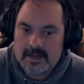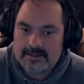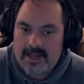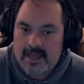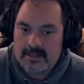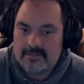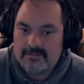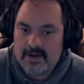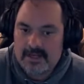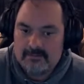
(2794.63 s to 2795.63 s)
like that in the
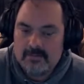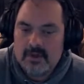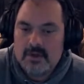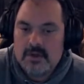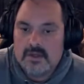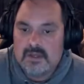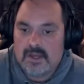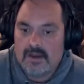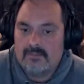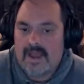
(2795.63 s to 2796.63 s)
frame
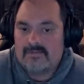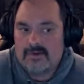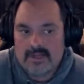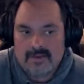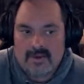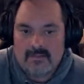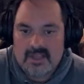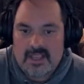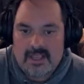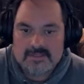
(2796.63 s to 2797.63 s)
um, after I get my
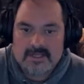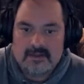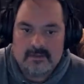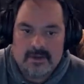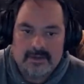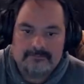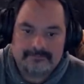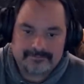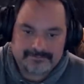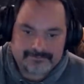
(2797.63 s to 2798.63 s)
big hands out of the way.
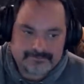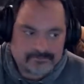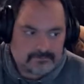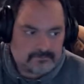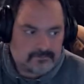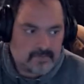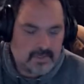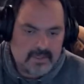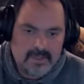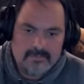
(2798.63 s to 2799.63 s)

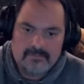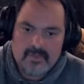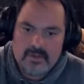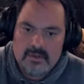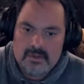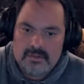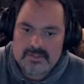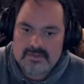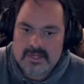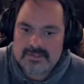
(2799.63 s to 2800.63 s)
Um,
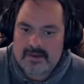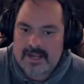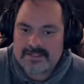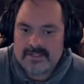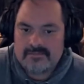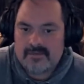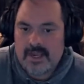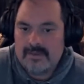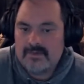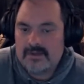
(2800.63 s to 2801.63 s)
the stress cracks in the
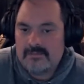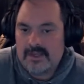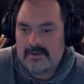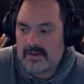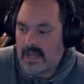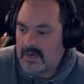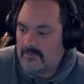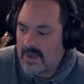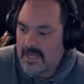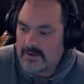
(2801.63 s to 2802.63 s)
frame can be kind
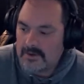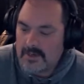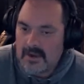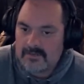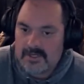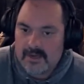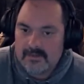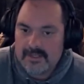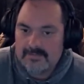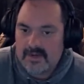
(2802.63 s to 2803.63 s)
of minor every now
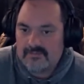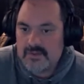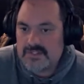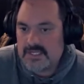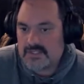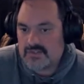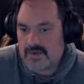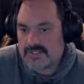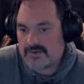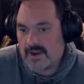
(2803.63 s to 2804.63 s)
and then, but if you see a
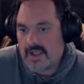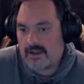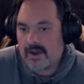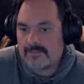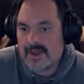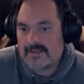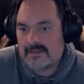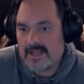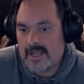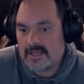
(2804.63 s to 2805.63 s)
stress crack up by
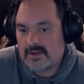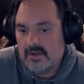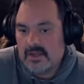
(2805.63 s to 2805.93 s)
the neck,